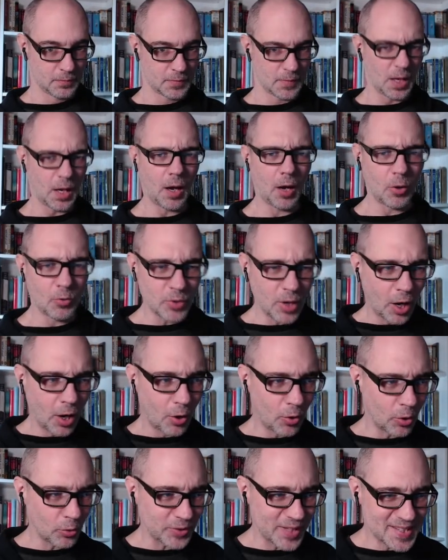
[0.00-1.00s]
Oh
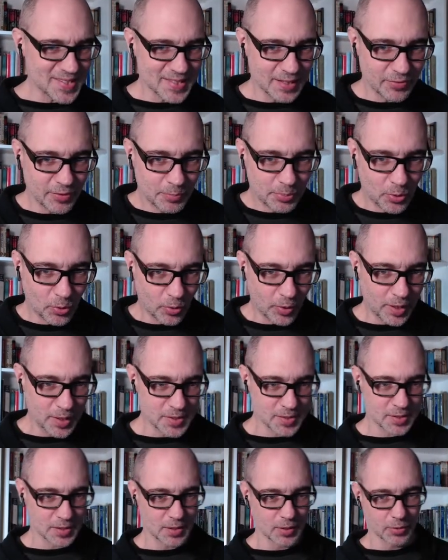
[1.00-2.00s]
no! Only 7
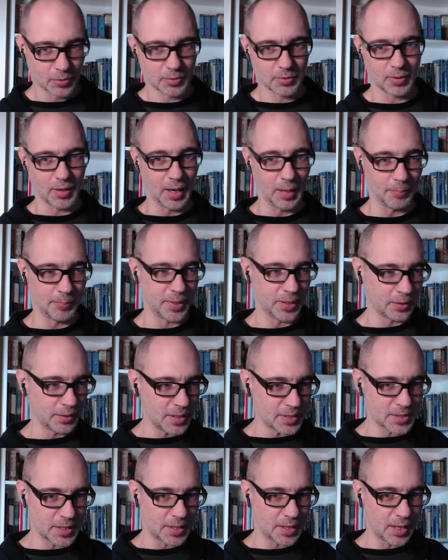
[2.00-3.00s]
points? Oh crap! But at
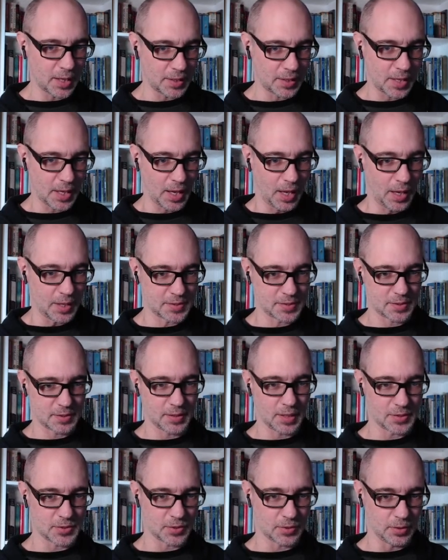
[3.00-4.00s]
least he can't cast.
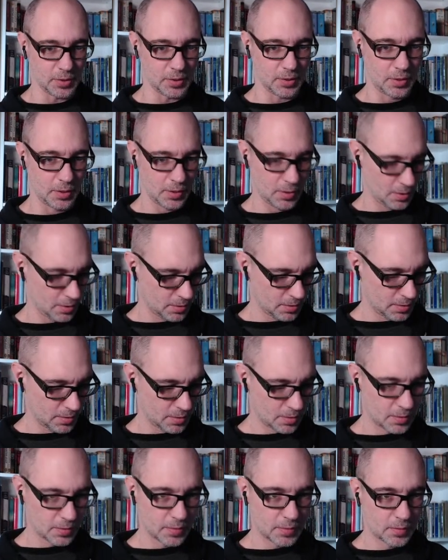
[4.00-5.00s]
That's good.
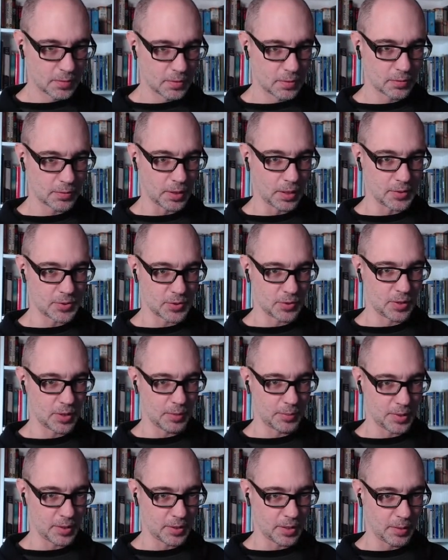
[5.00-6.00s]
Okay, so how
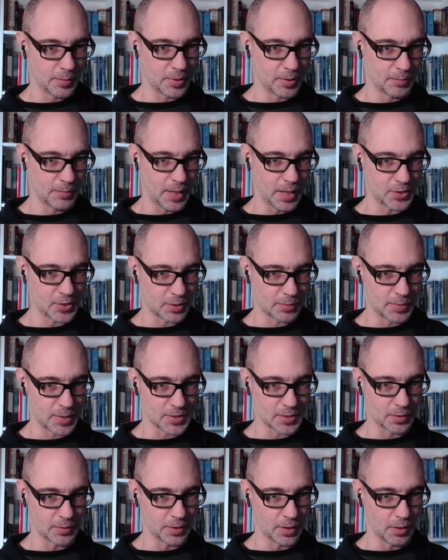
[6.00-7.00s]
about a magic
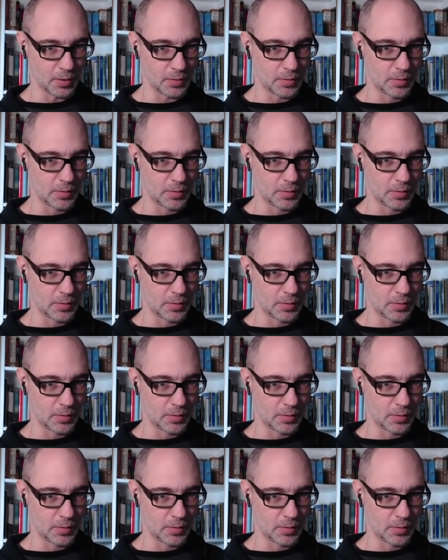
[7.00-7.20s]
missile now?